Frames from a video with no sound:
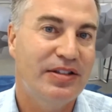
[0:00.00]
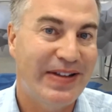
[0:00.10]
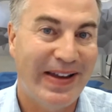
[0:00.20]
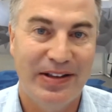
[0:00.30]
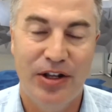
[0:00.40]

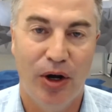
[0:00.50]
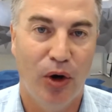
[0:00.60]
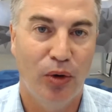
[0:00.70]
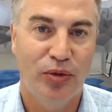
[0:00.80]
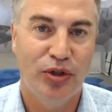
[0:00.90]
t- you
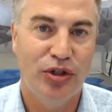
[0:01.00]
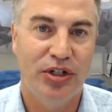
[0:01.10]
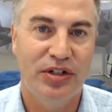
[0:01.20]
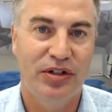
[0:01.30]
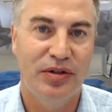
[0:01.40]
know, you
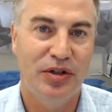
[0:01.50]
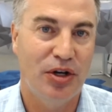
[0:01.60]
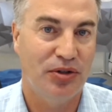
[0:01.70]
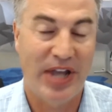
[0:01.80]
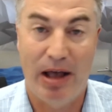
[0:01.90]
can, you
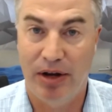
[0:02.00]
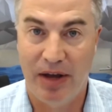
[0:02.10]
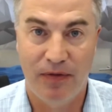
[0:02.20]
know, talent have